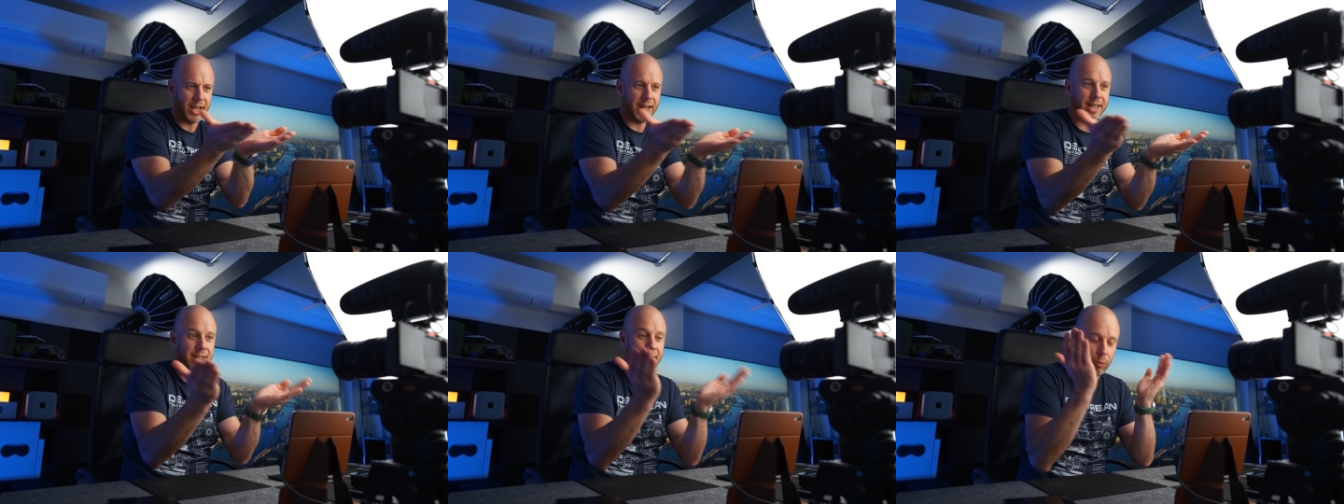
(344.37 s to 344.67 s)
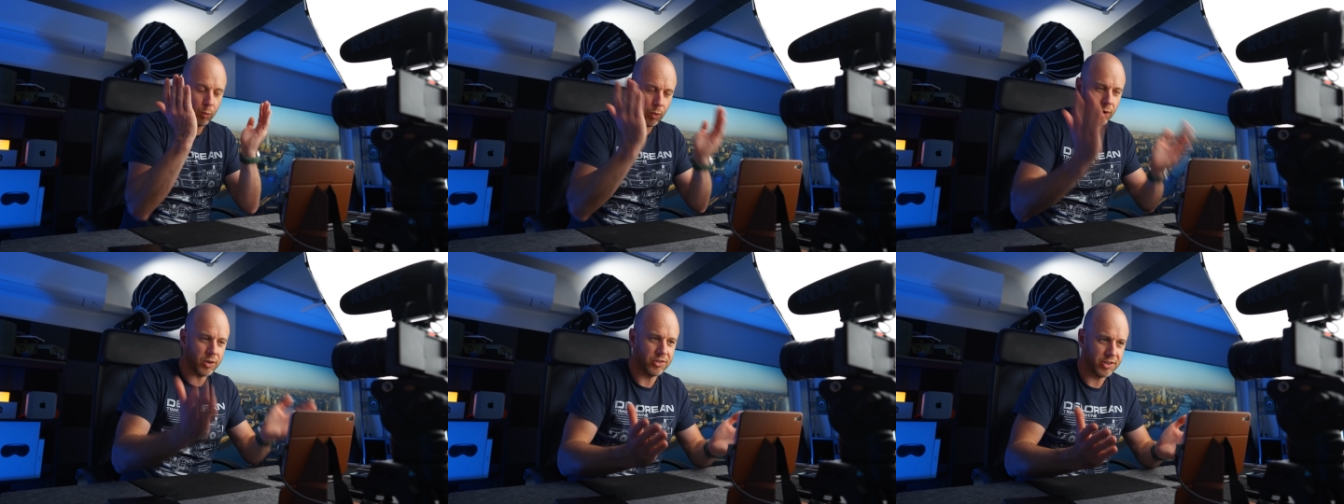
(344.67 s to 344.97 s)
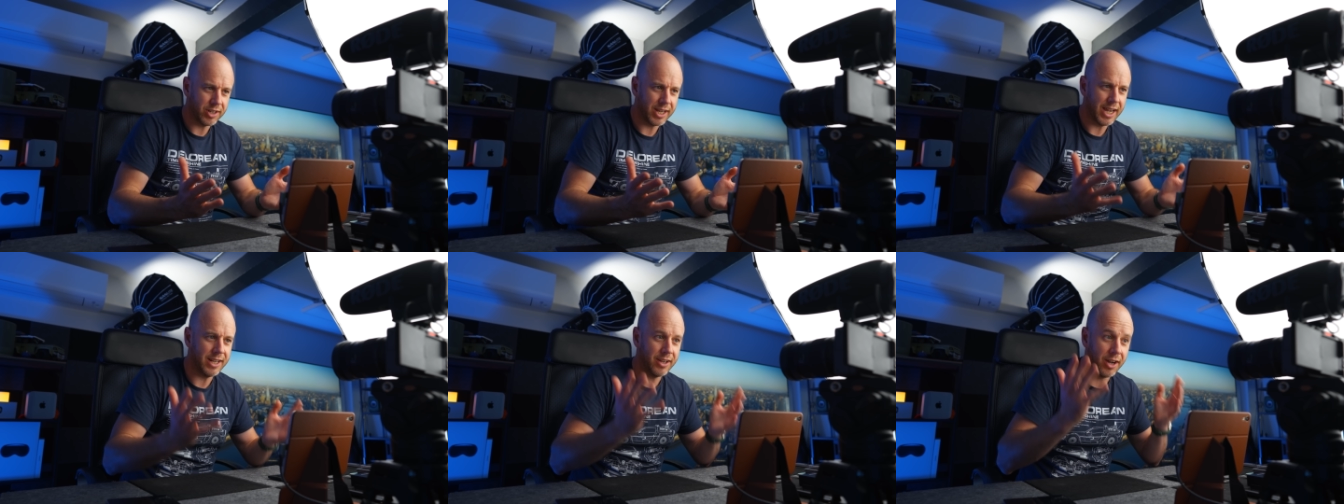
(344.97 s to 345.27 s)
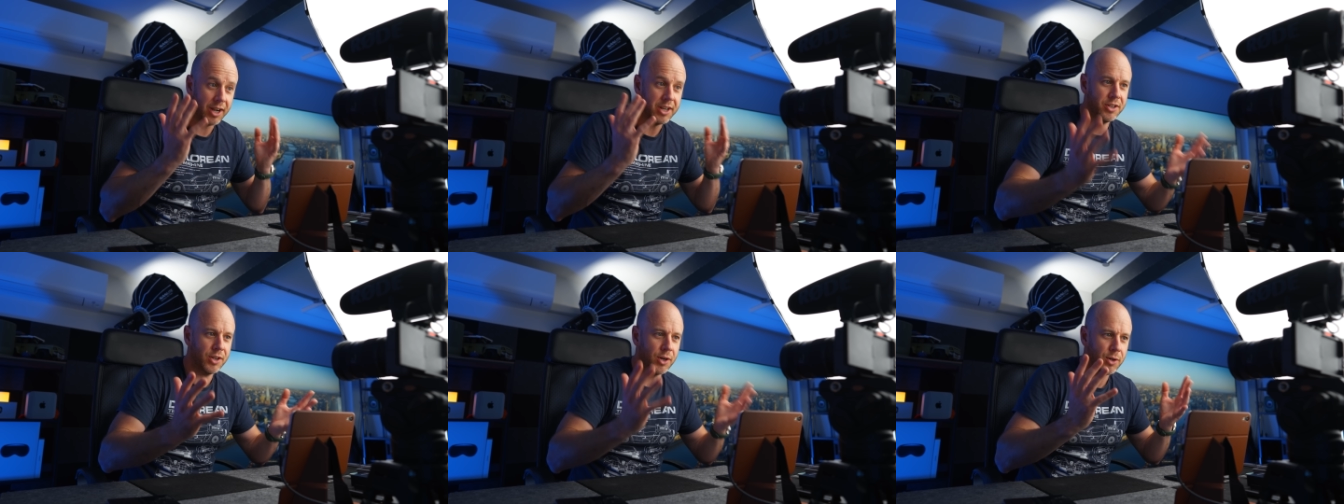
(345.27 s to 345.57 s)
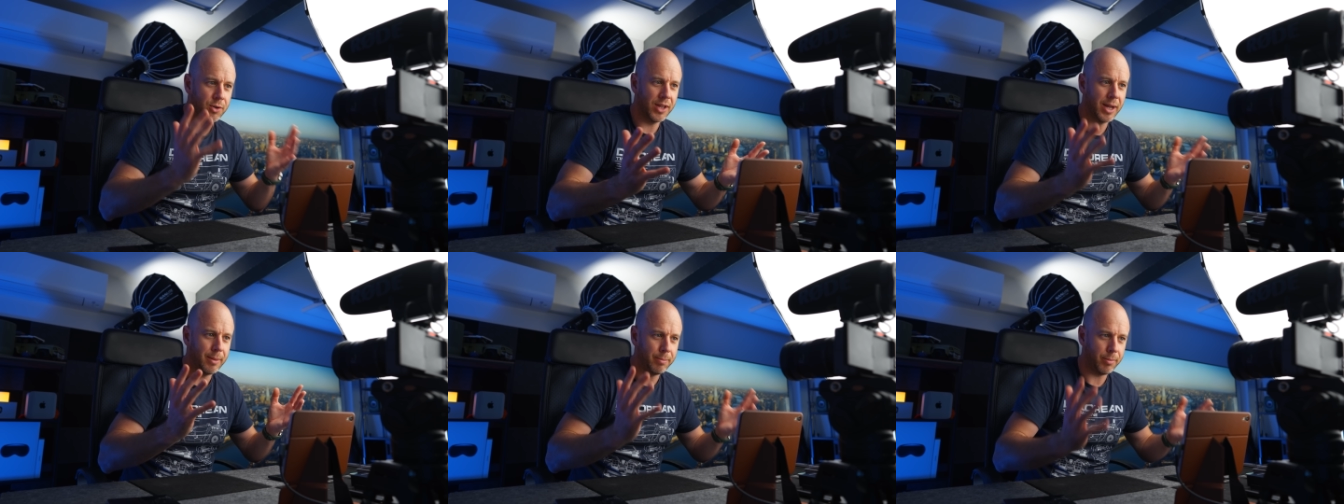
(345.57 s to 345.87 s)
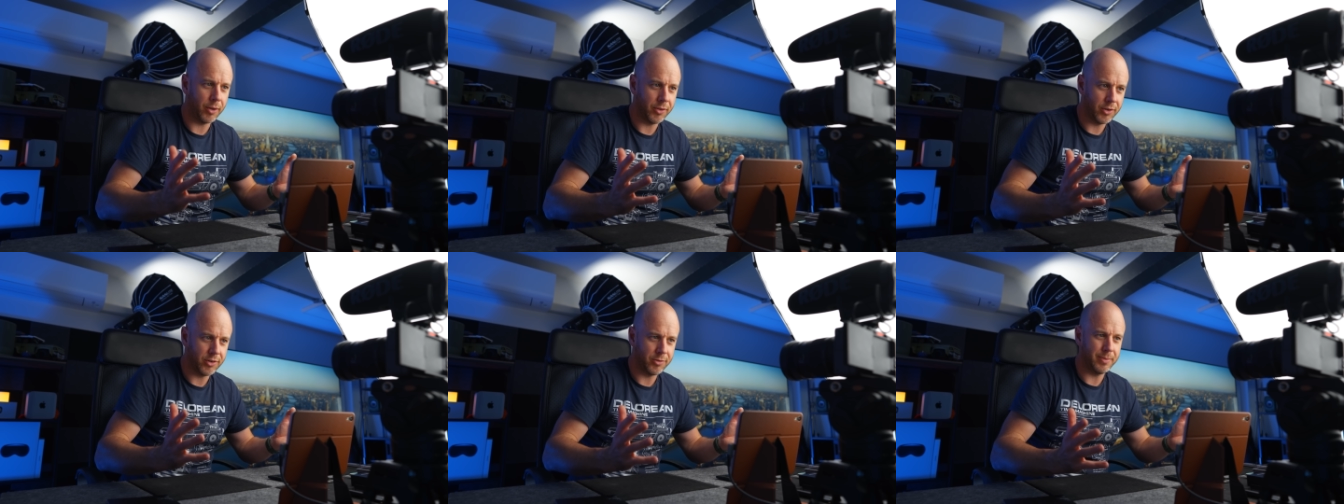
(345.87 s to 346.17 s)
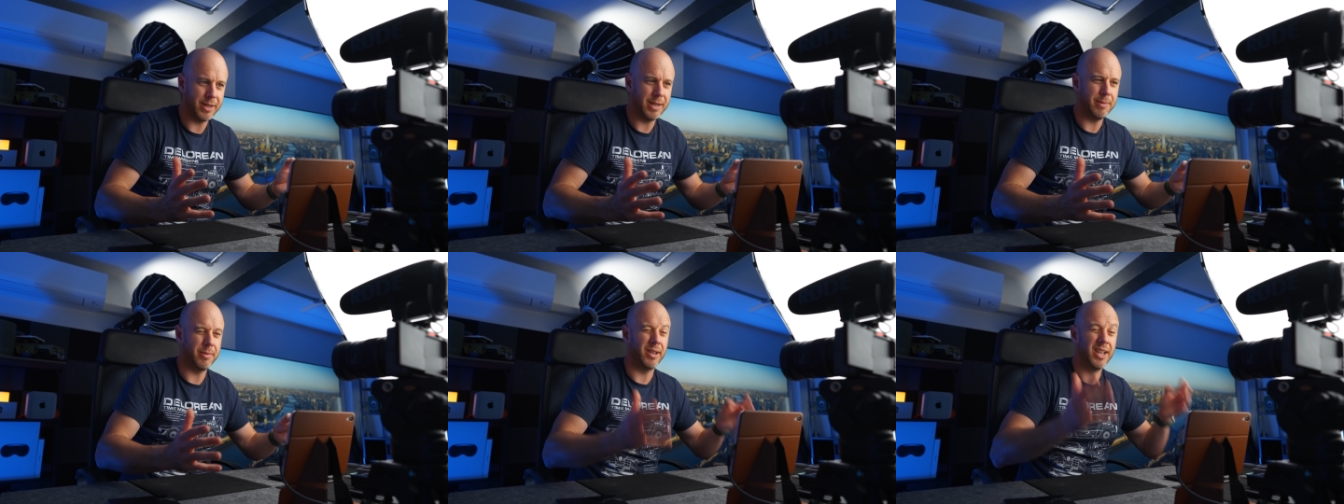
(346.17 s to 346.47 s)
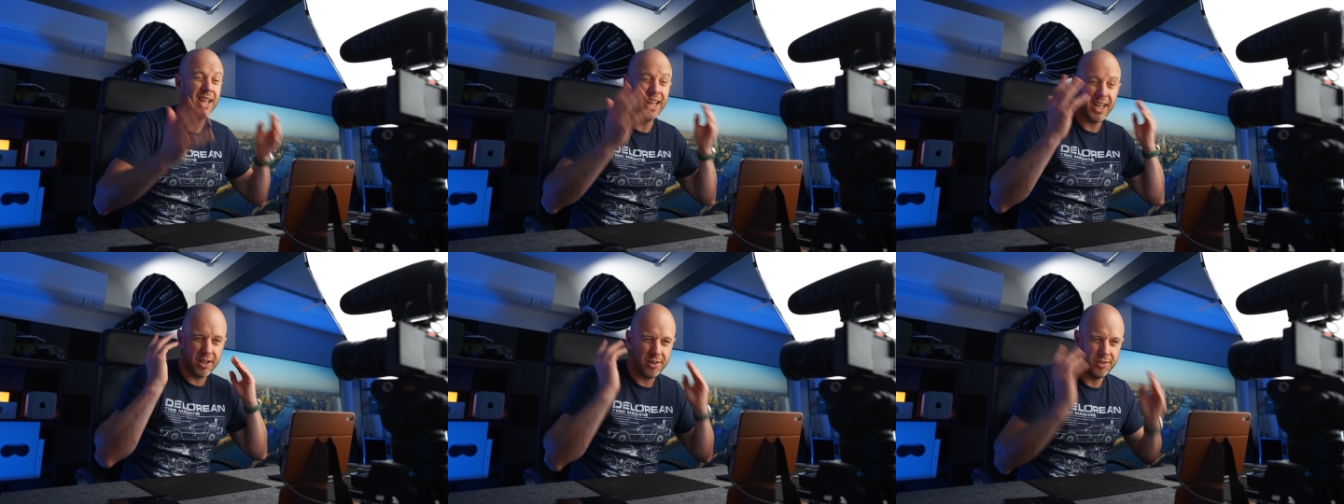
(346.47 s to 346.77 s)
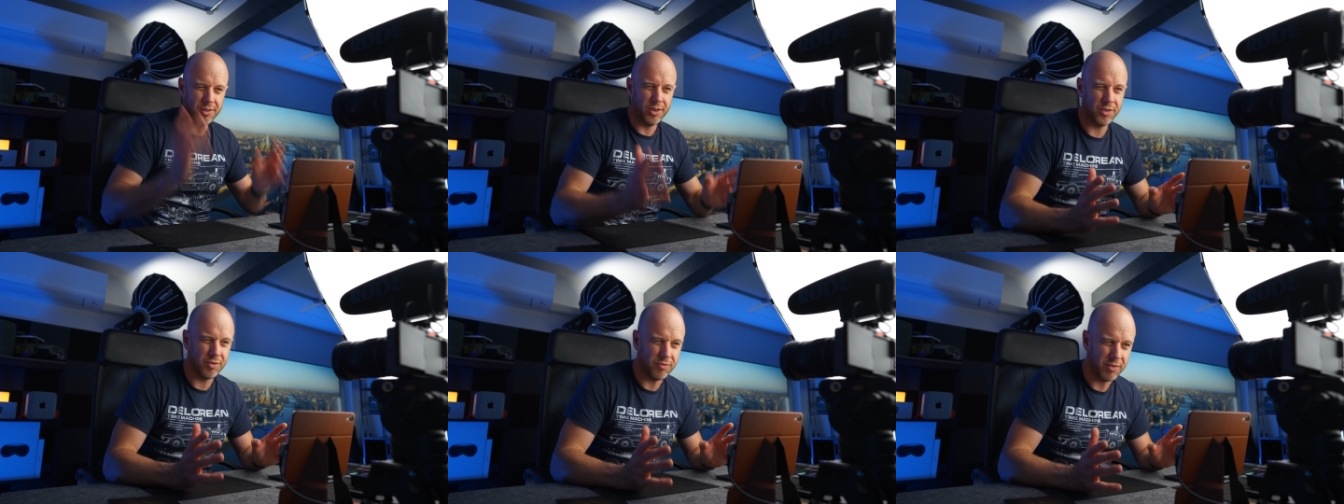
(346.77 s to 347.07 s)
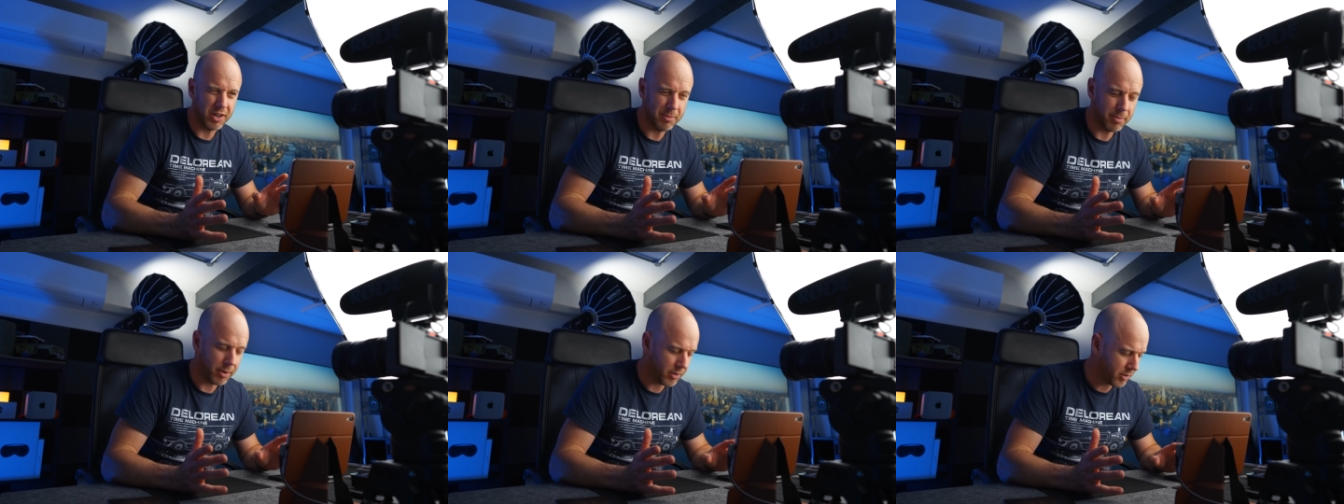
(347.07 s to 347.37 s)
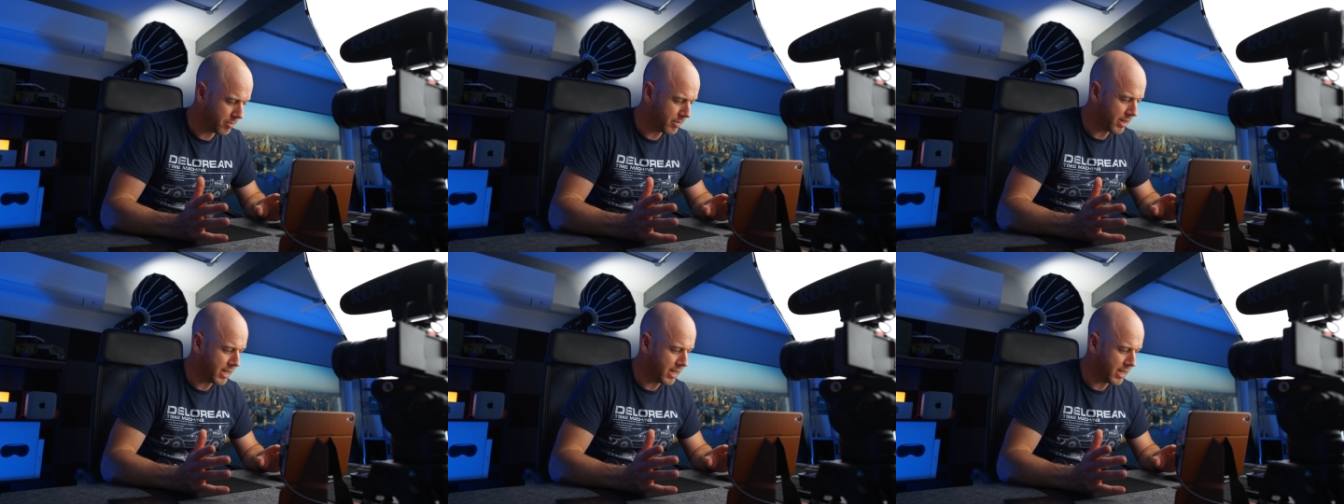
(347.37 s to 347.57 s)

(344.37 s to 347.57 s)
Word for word: And once again, I know that bothers people. Doesn't really bother